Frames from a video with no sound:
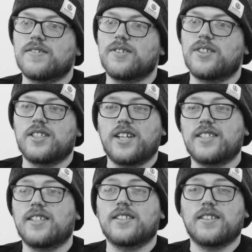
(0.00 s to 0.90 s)
If you
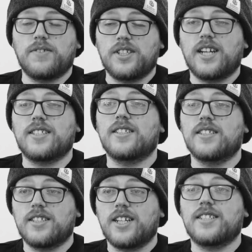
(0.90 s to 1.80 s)
suggest
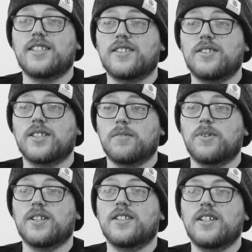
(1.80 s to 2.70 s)
it to
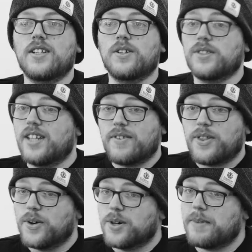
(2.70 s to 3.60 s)
someone who's never
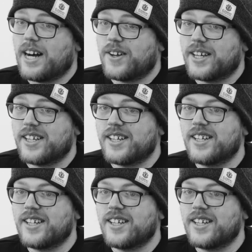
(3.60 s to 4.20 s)
thought about it,